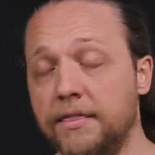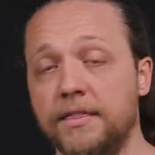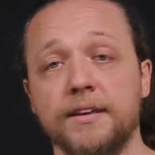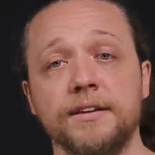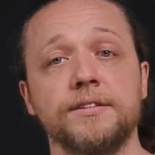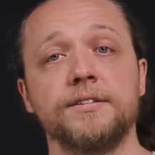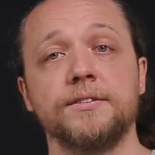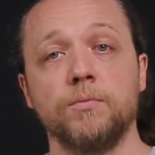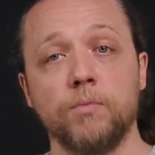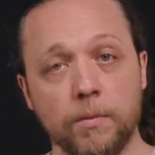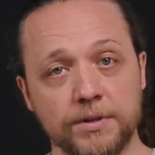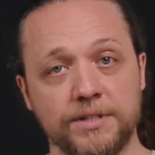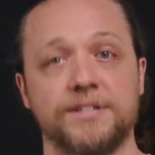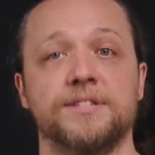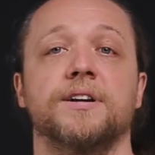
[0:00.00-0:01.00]
This, what
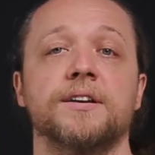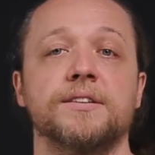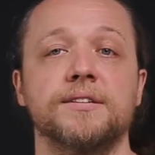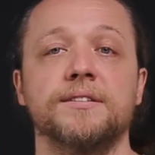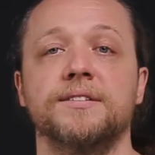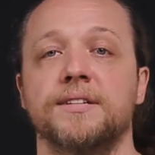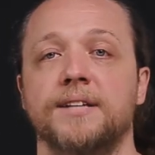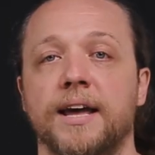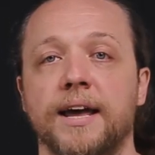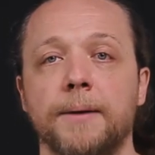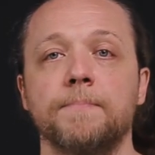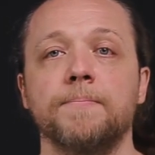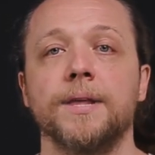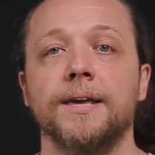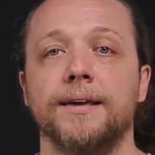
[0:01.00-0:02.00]
we're discussing today,
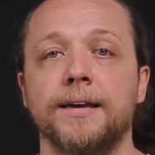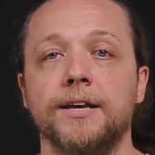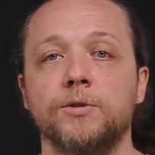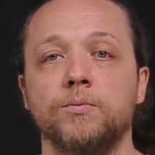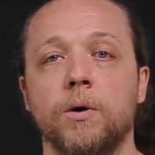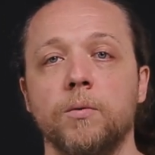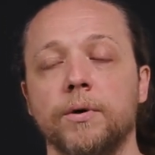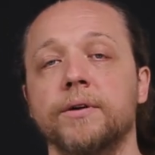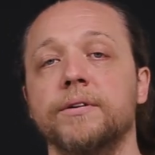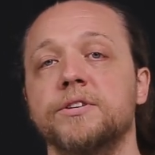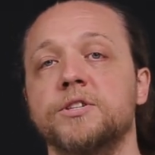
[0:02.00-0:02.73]
is what we're going